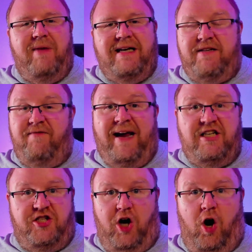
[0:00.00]
Because if
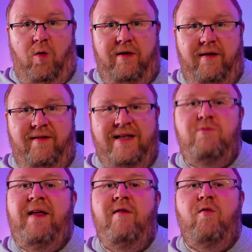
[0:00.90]
they don't,
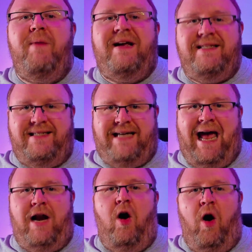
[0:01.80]
this thing will be
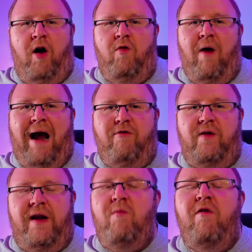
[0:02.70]
dead on
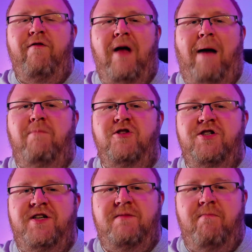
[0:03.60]
arrival and it will flop
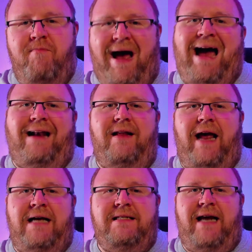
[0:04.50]
just as
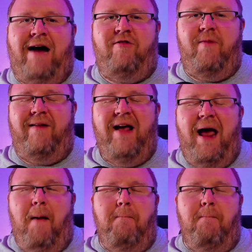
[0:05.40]
badly as the Aftermath.